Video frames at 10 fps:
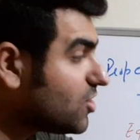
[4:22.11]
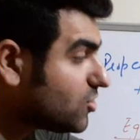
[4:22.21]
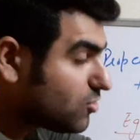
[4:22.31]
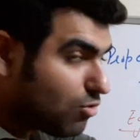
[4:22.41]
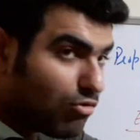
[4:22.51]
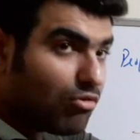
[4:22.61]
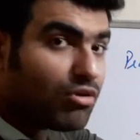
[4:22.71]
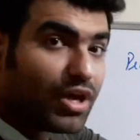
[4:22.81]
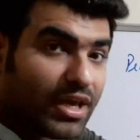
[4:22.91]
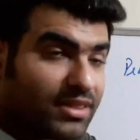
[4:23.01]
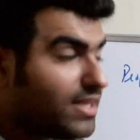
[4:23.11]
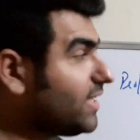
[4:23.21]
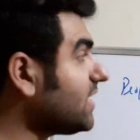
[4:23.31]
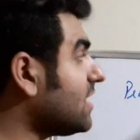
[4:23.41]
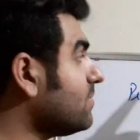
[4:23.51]
So, in
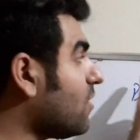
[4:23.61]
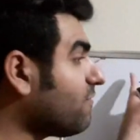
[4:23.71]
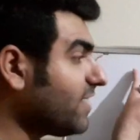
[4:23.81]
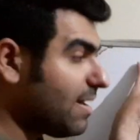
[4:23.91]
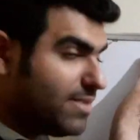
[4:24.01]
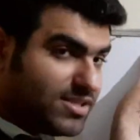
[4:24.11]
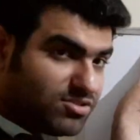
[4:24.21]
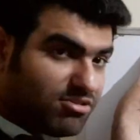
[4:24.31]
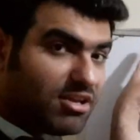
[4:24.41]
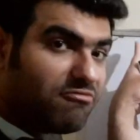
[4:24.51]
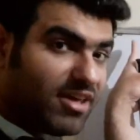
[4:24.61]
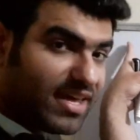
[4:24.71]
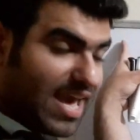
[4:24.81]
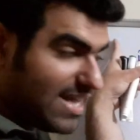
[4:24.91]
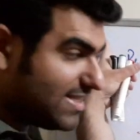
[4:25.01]
the term of chemistry, we
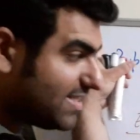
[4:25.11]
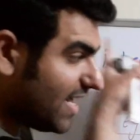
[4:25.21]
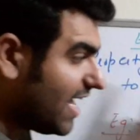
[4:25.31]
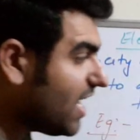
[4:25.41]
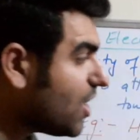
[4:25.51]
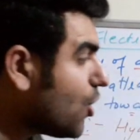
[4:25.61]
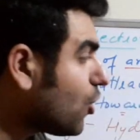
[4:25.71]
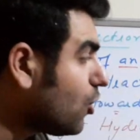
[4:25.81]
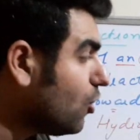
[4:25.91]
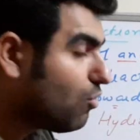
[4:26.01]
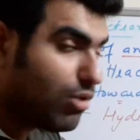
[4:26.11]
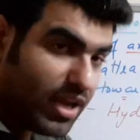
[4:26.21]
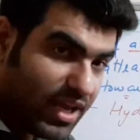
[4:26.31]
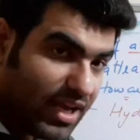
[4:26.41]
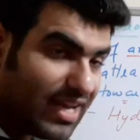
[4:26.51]
can say
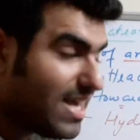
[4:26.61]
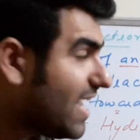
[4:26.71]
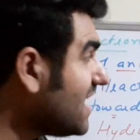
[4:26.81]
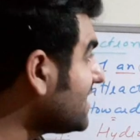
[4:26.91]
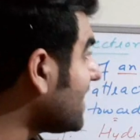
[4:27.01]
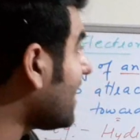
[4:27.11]
chlorine is